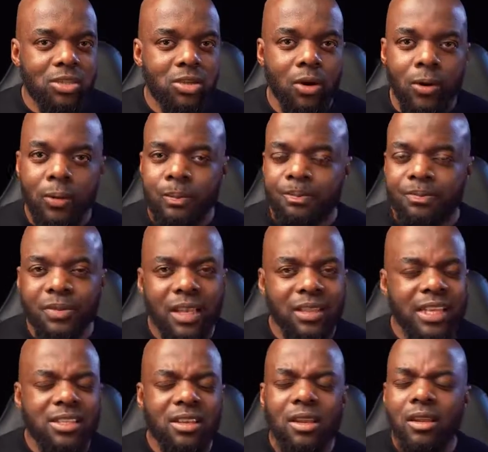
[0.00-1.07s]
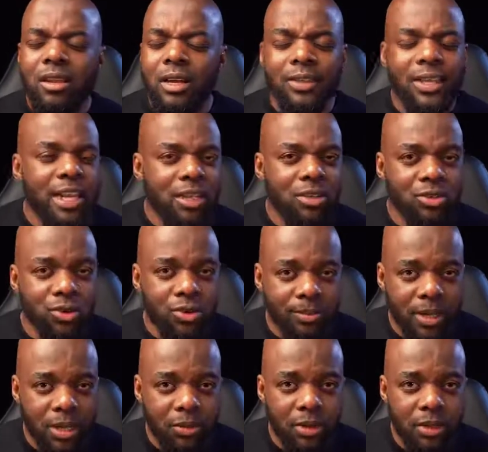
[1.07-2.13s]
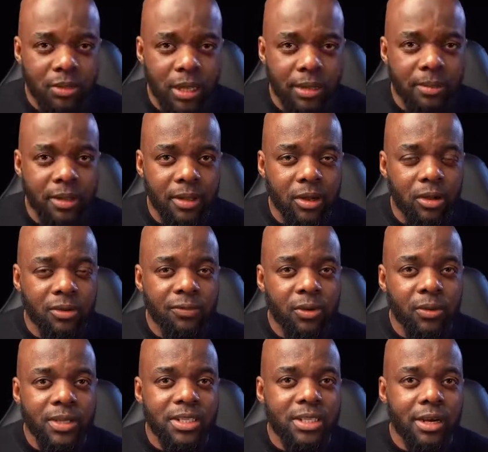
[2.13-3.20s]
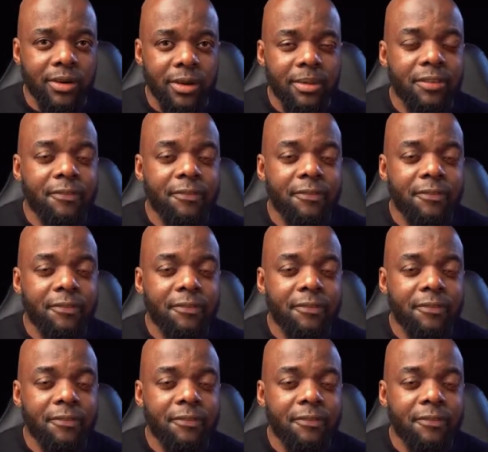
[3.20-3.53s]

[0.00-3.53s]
So there's a lot that I can talk about on Fluent CRM.